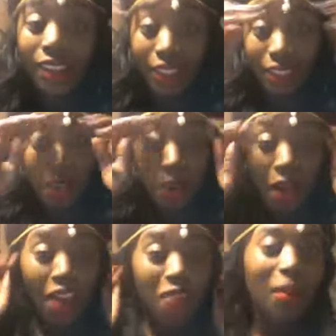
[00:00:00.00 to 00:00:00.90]
Now I
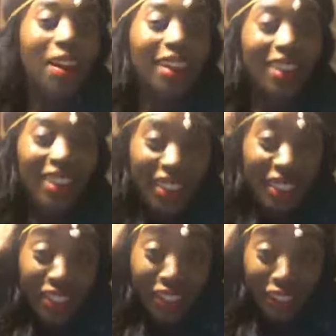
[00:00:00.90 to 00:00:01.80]
have my
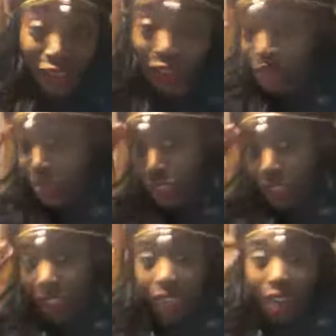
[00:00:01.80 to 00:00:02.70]
little
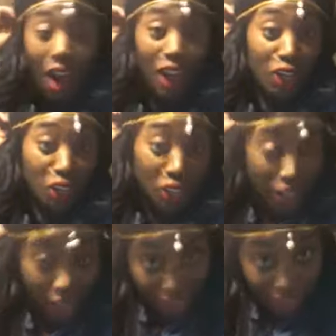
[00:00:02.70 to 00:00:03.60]
Grecian goddess
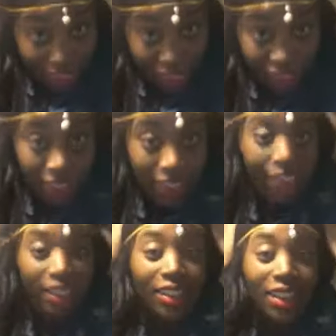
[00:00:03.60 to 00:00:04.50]

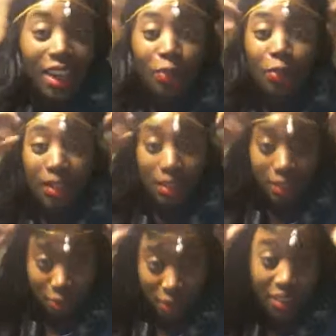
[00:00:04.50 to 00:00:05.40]
headpiece.
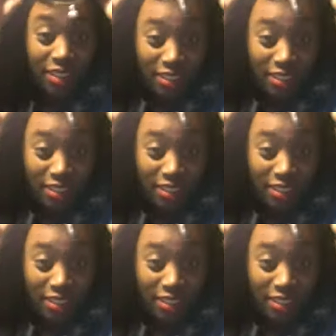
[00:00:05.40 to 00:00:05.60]
Wait.